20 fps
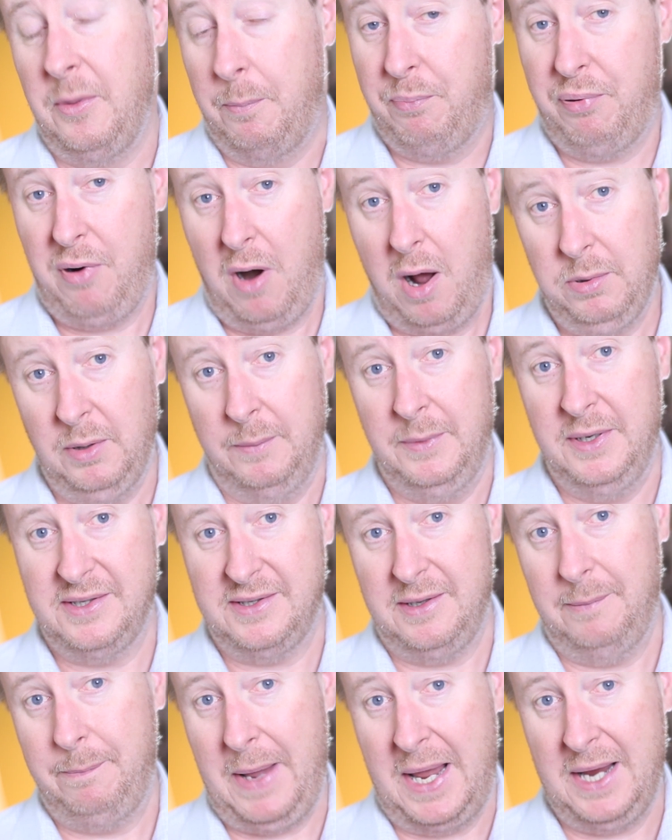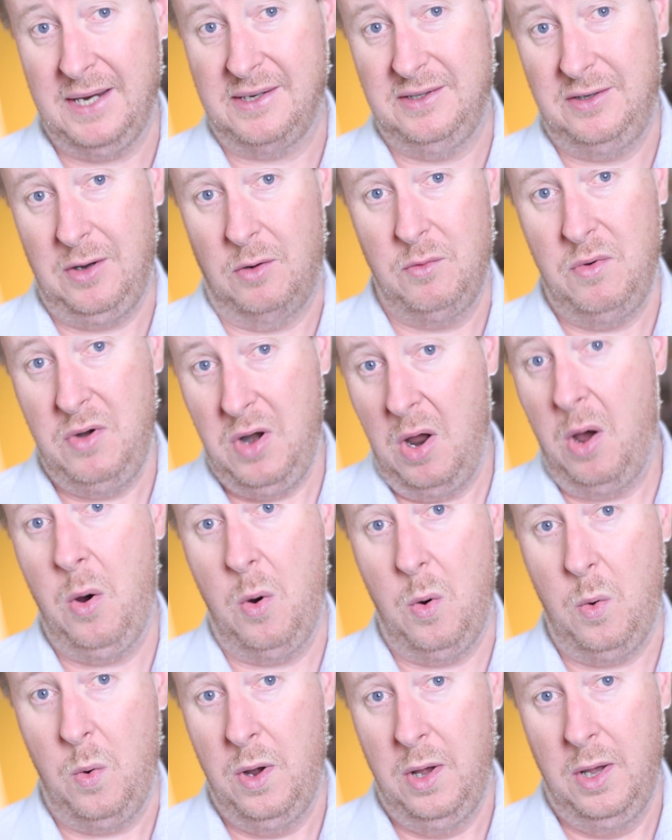problem is that banks don't
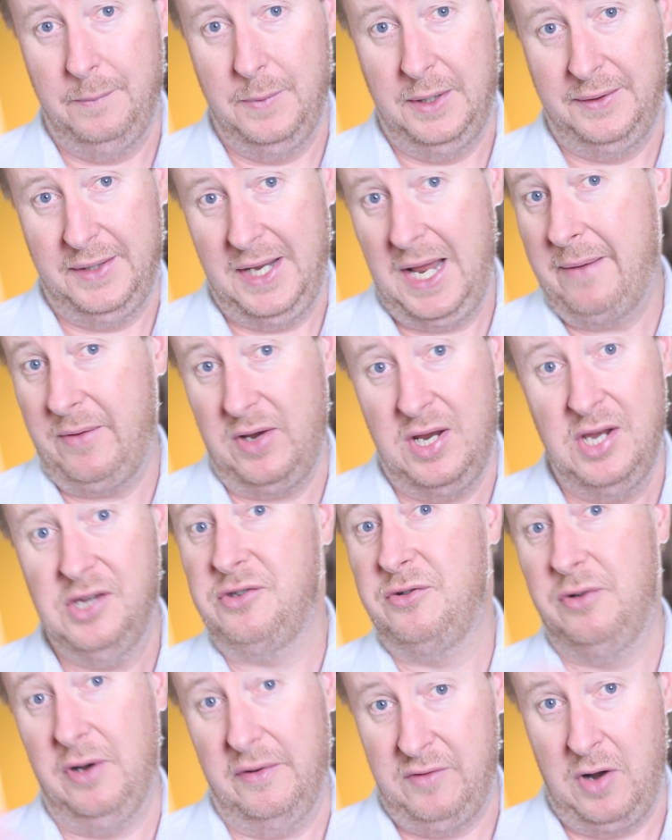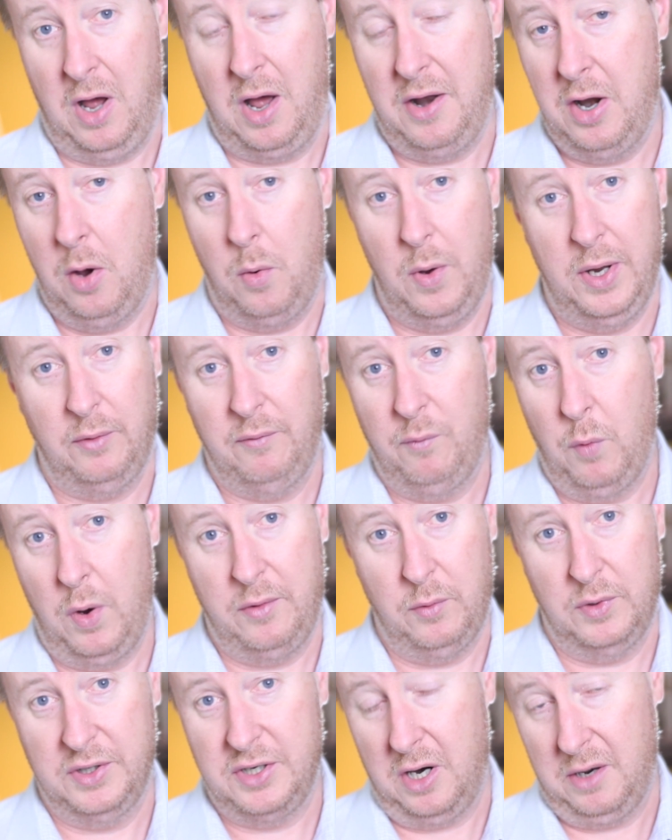know, and they have a history of not knowing,
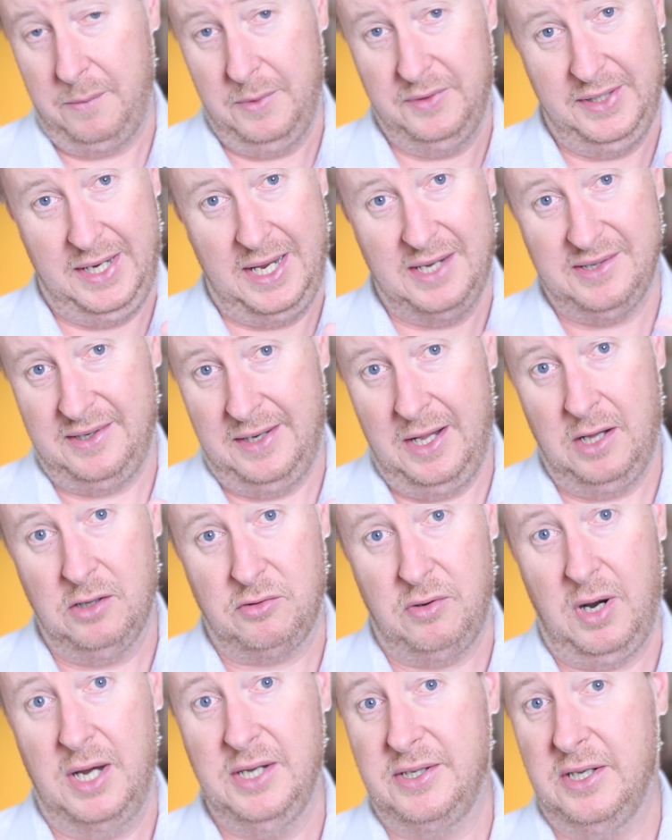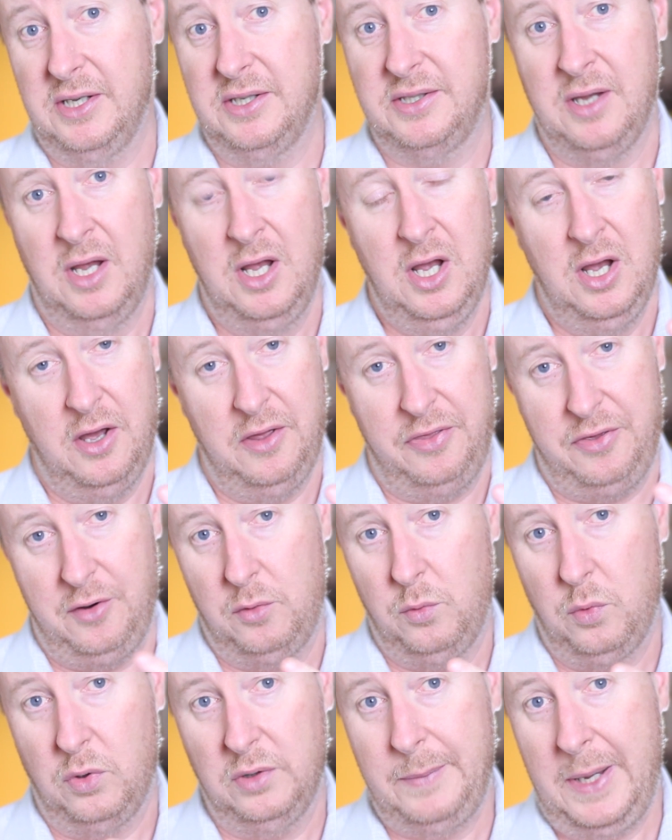whether we're talking about the S&L crisis,
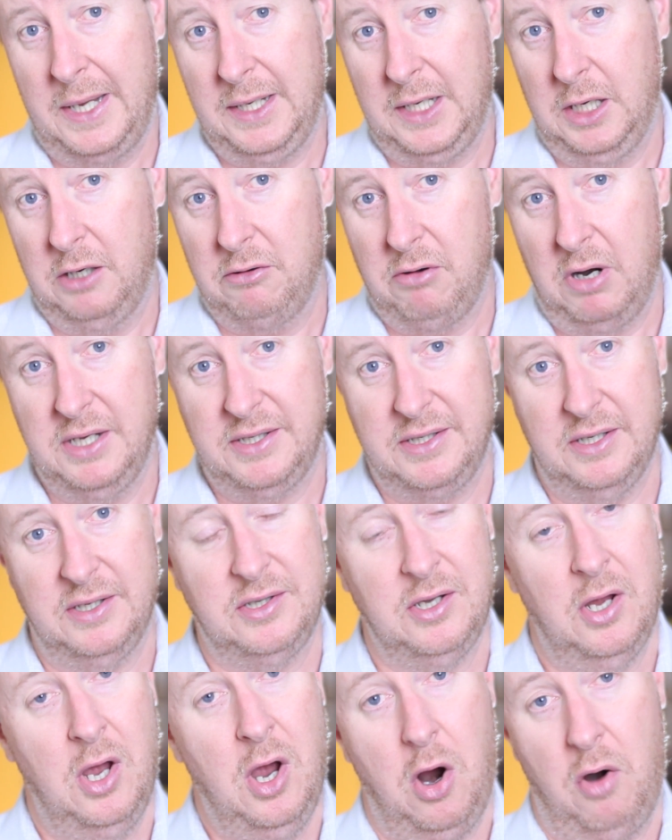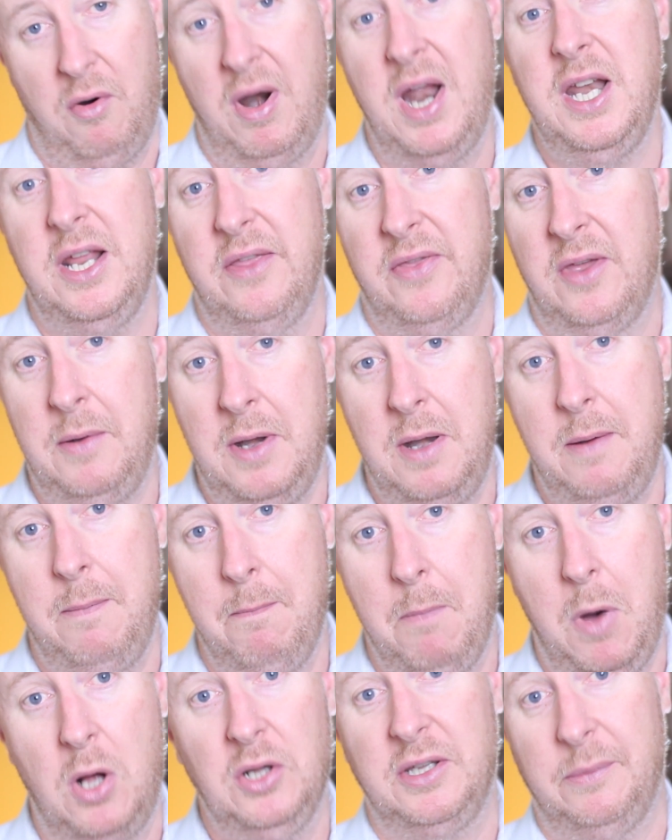third world banking crisis, or any of the
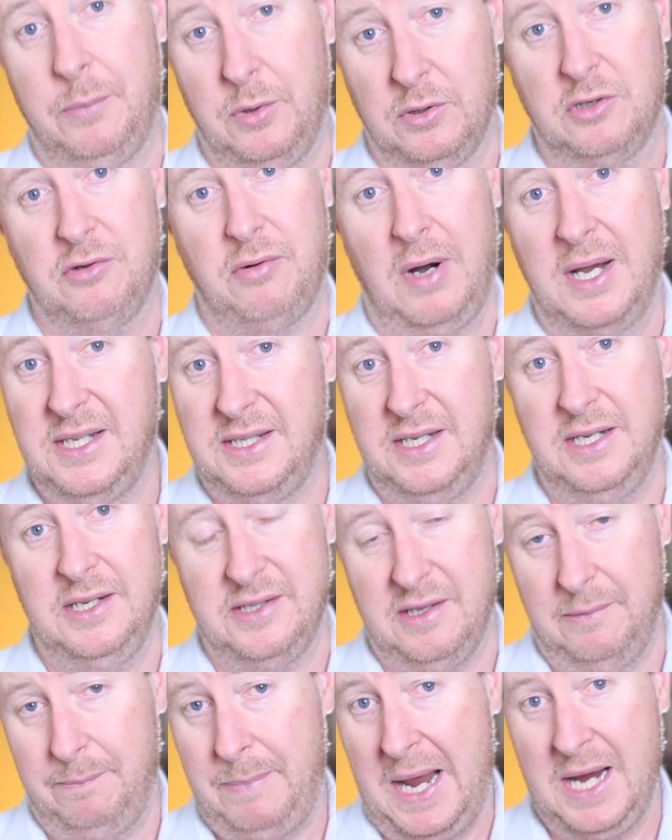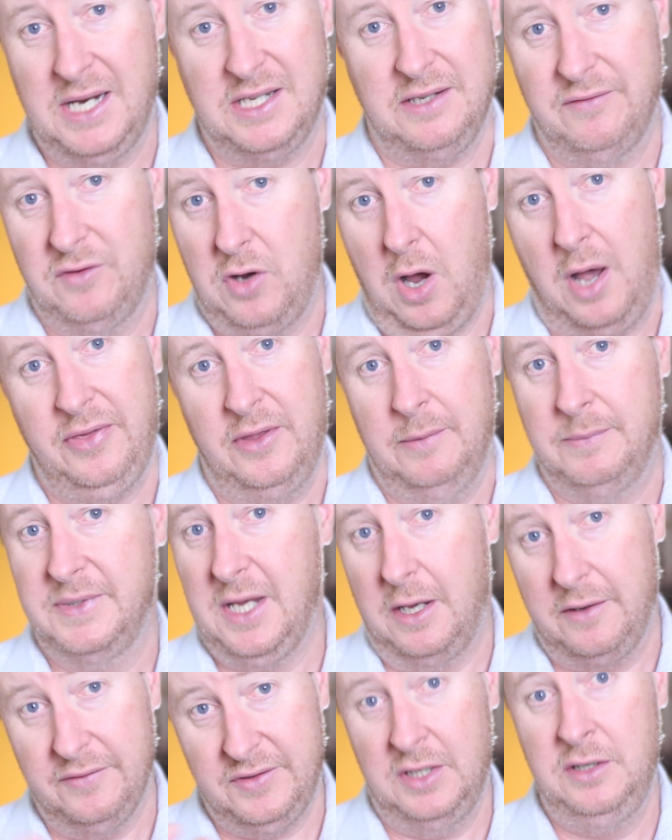multiple crises that banks have gotten
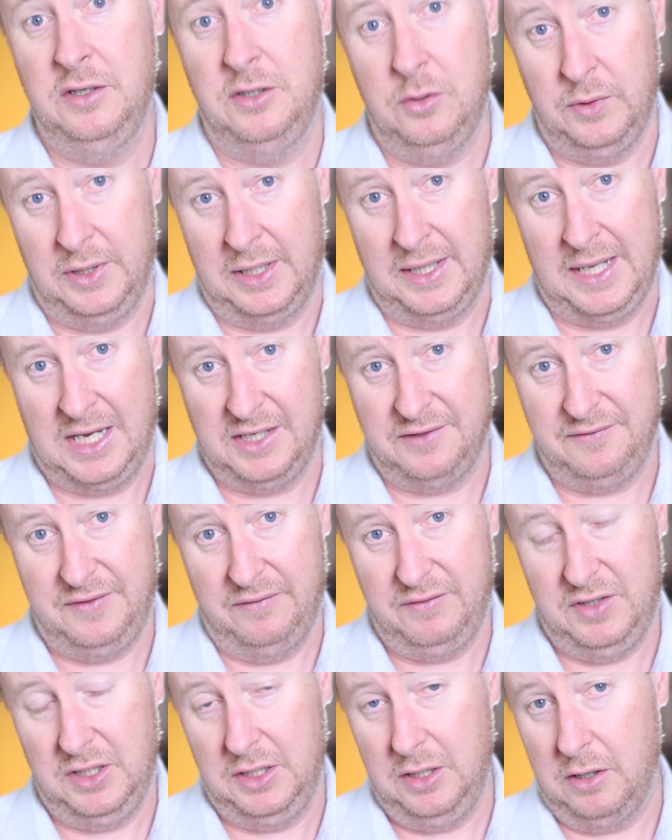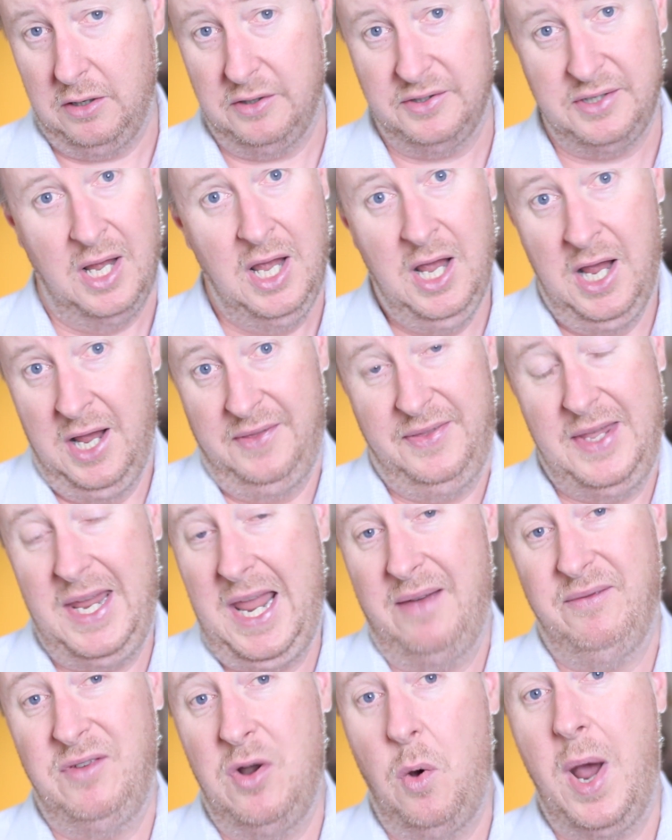themselves into in the last 50 years. They
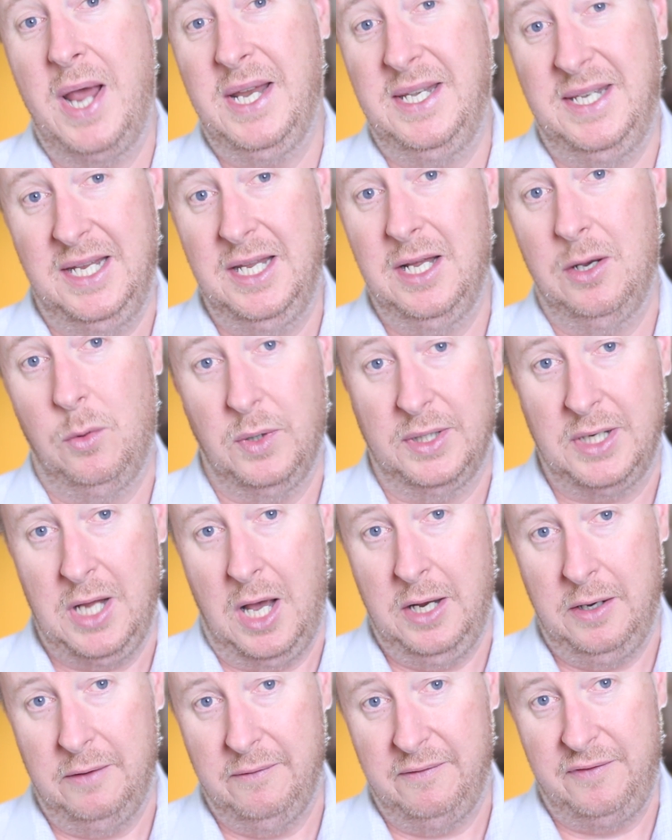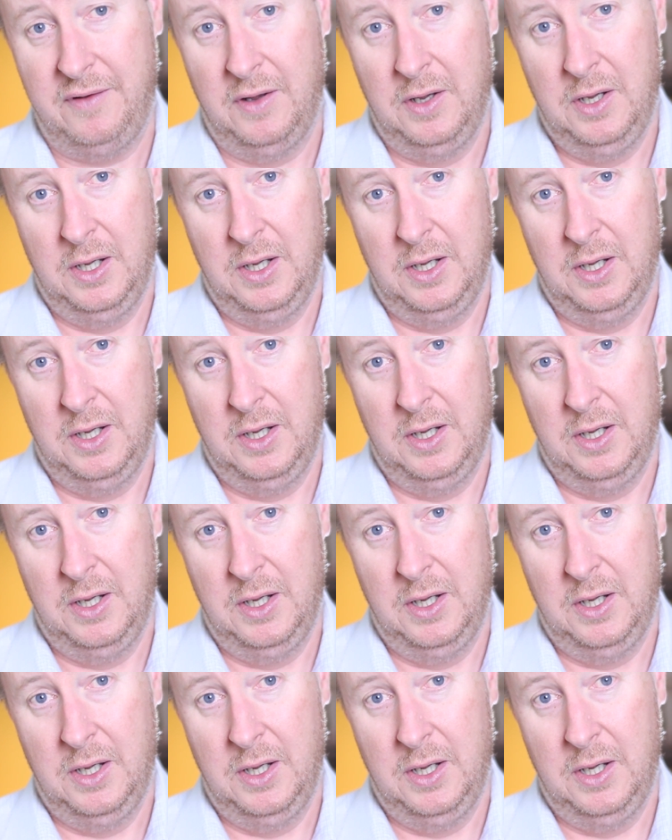have no idea what kind of